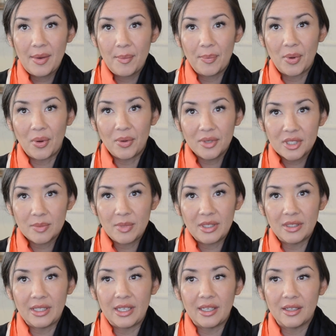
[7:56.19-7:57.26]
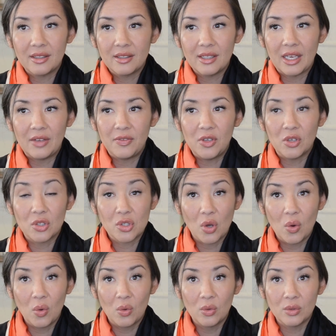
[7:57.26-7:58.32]
But ultimately, if you're
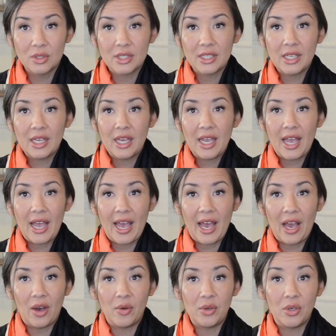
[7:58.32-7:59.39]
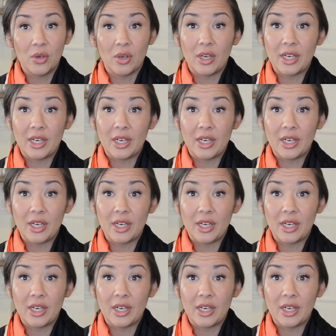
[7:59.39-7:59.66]
told how your